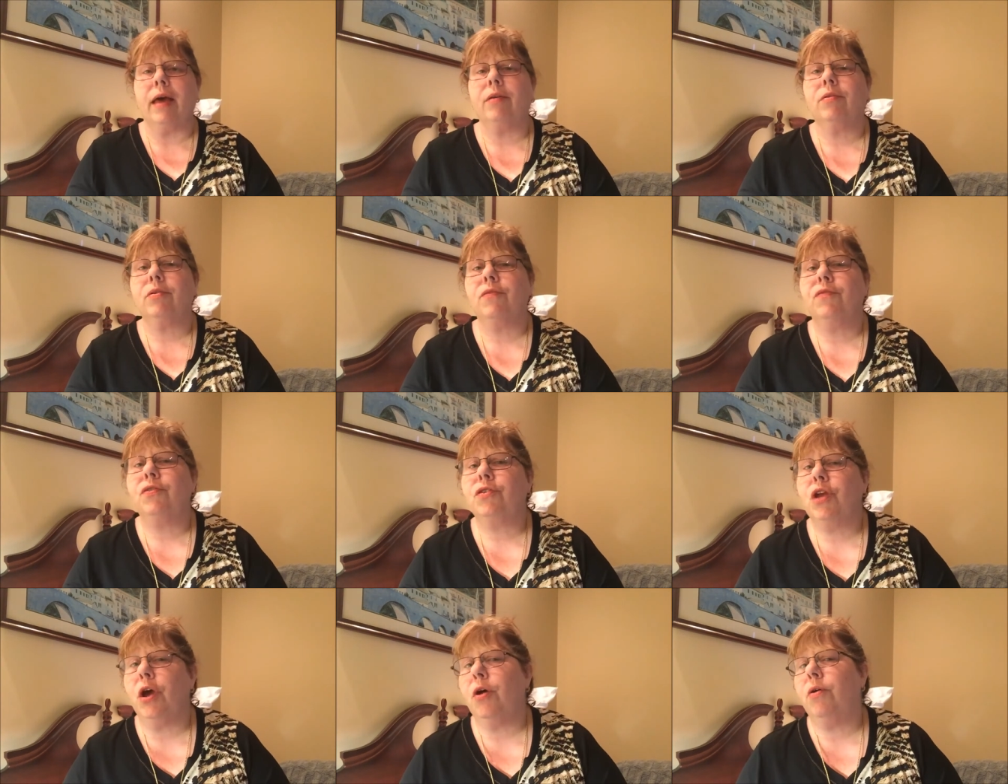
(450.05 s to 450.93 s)
I don't know if
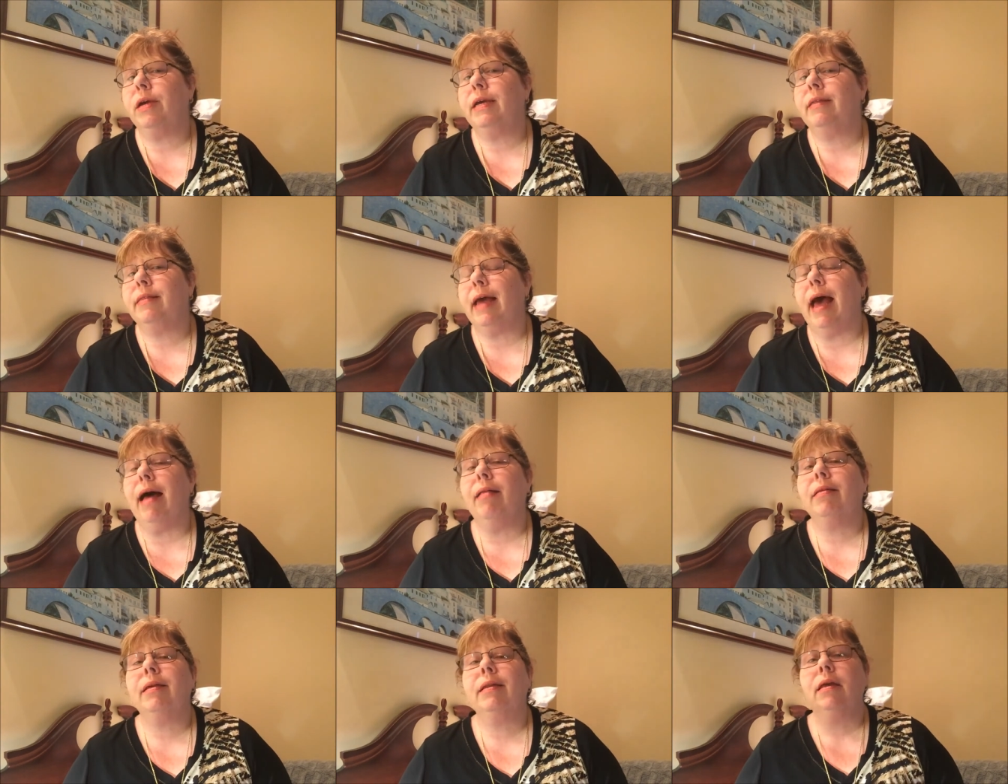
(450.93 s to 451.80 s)
you know, Keith
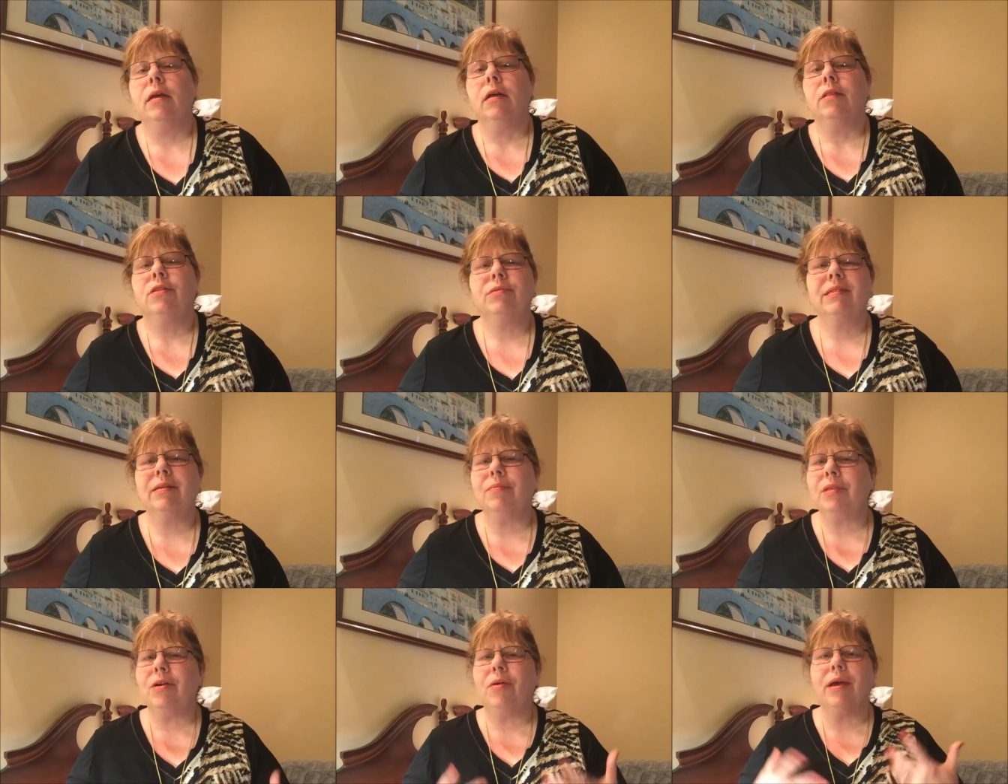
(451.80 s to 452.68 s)
Allen, there was
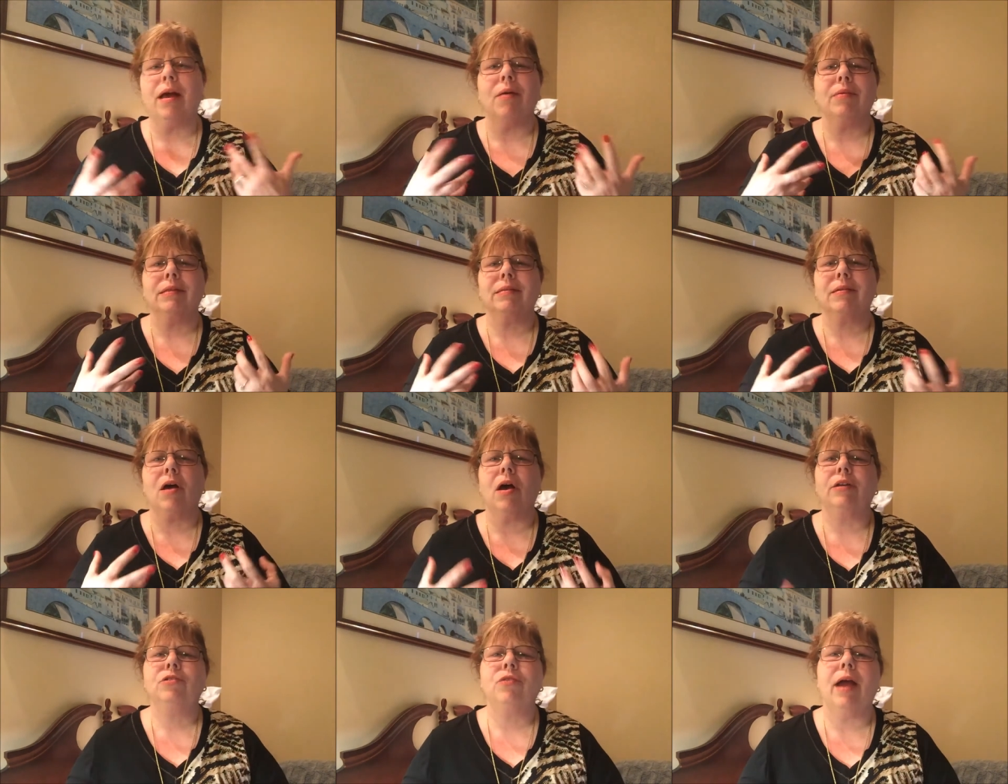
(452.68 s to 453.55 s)
something going on with his
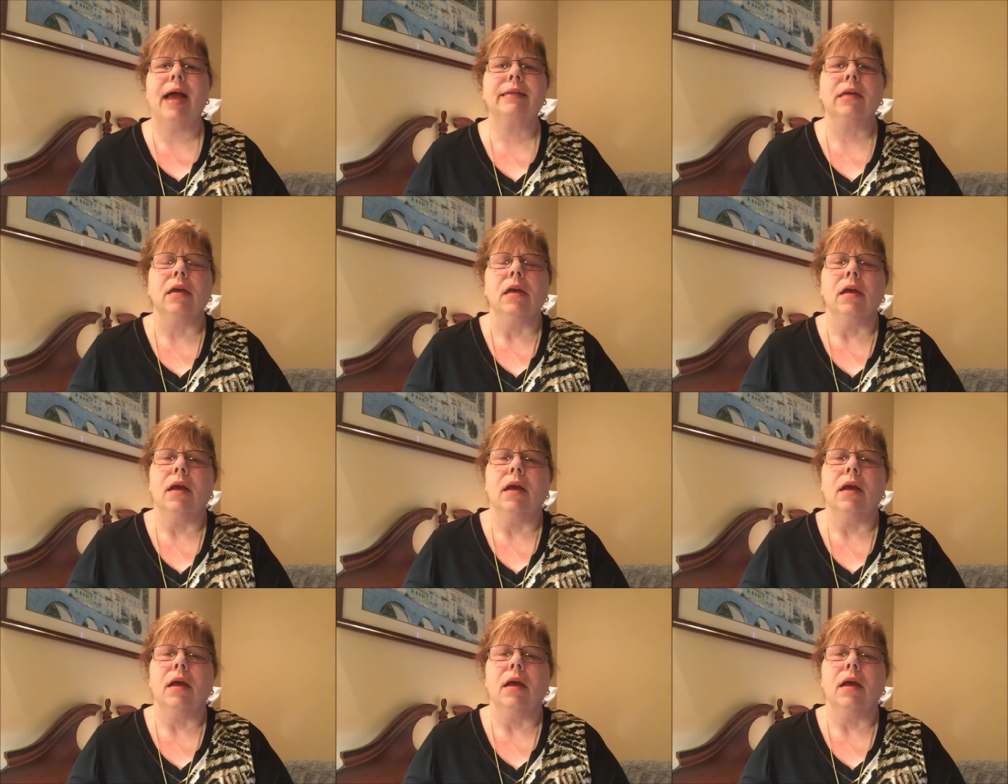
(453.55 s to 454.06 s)
contract,